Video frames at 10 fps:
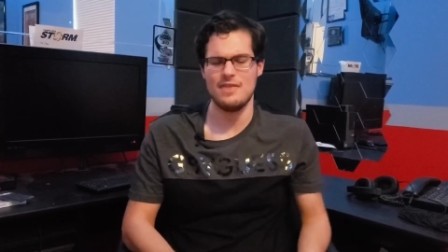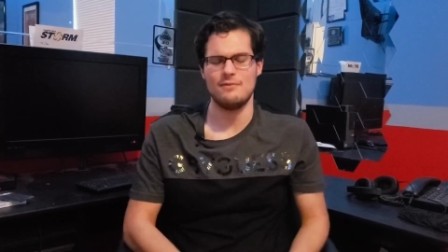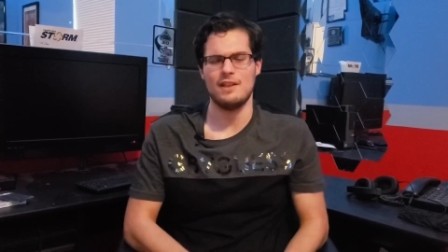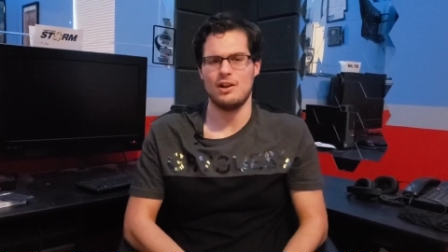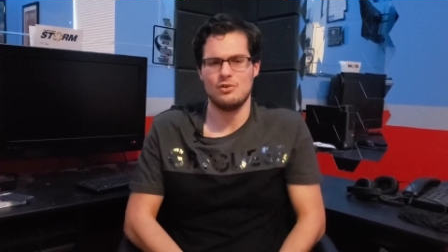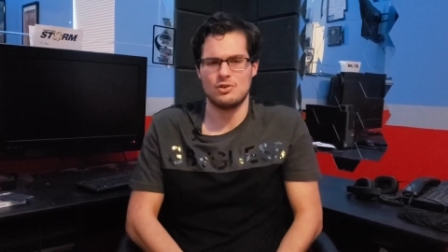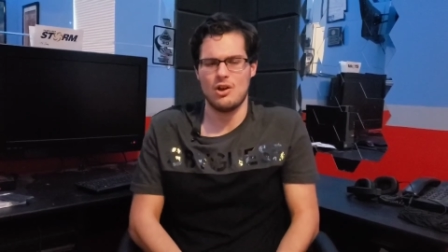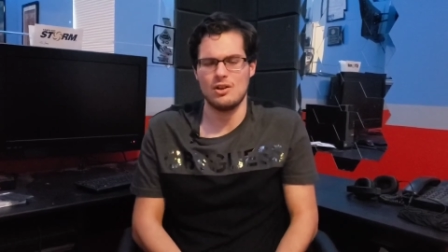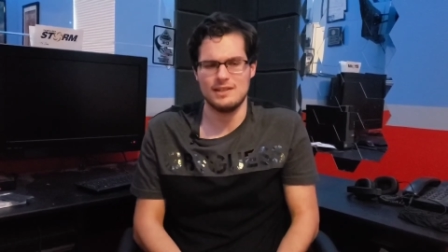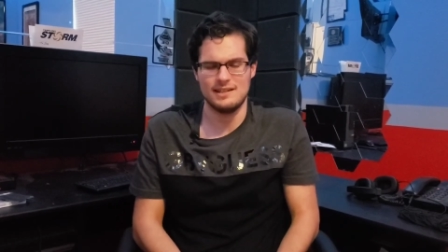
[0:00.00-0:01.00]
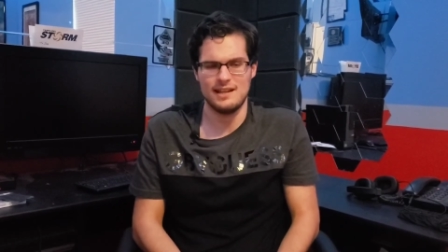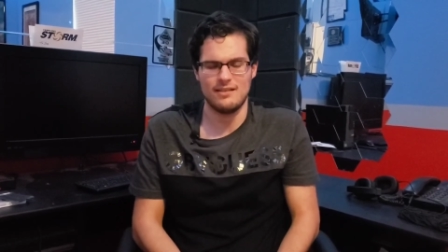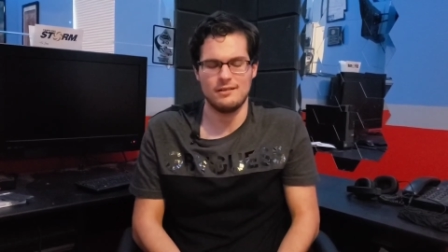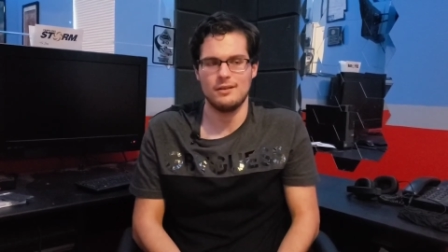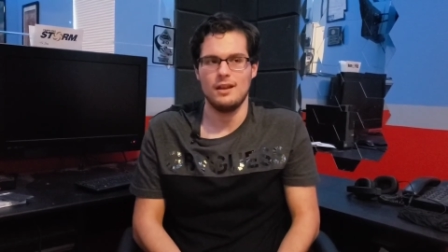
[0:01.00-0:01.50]
I think for like a hundred dollars, they take
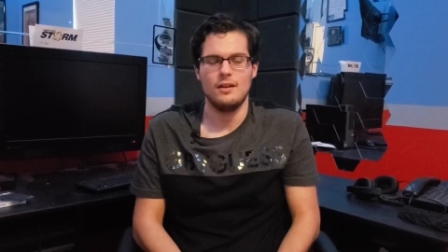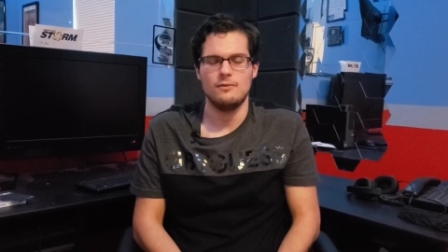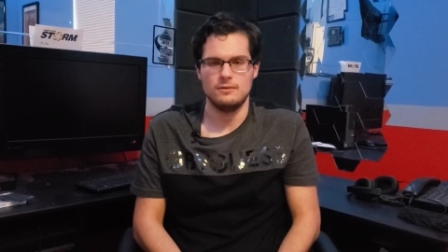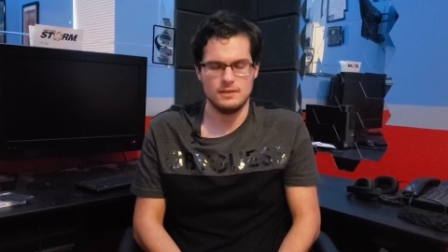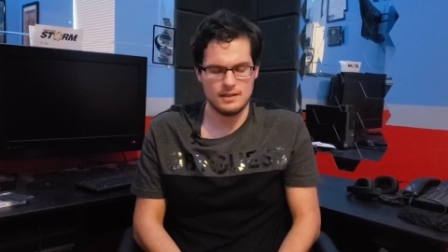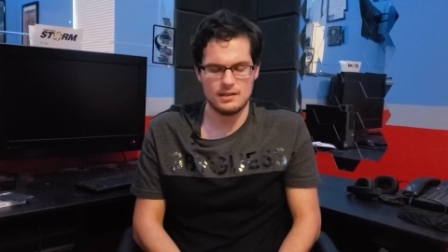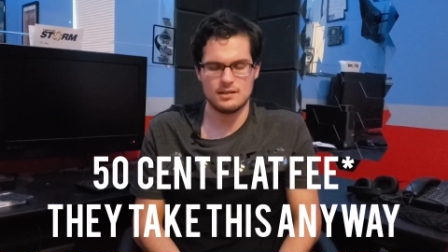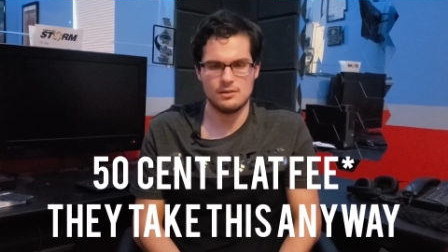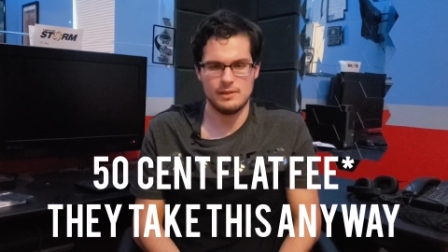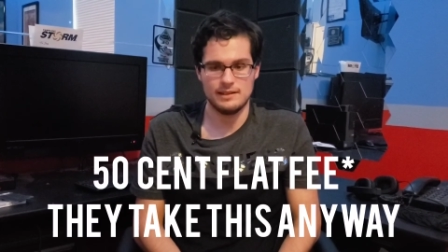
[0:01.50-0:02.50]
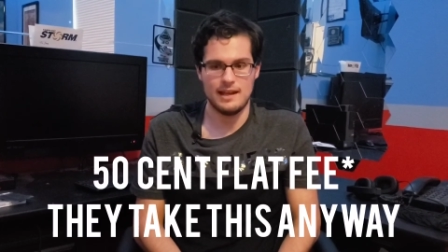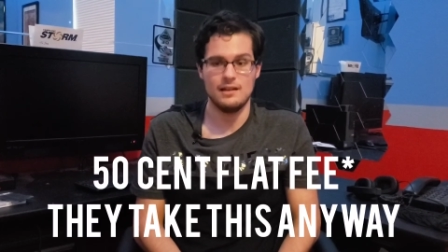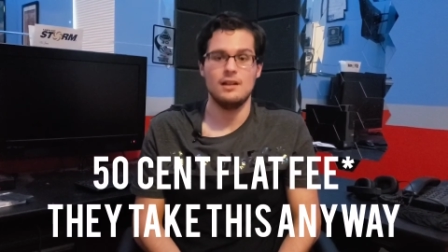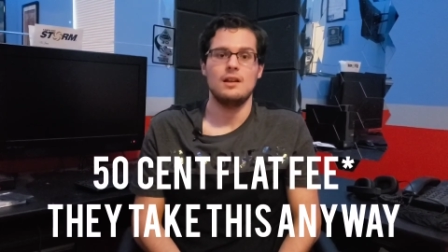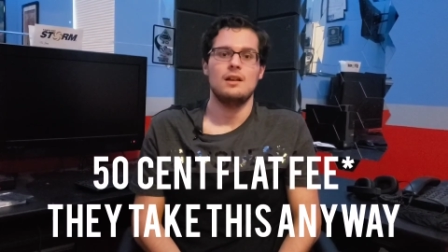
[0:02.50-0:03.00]
like fifty cents or something like that.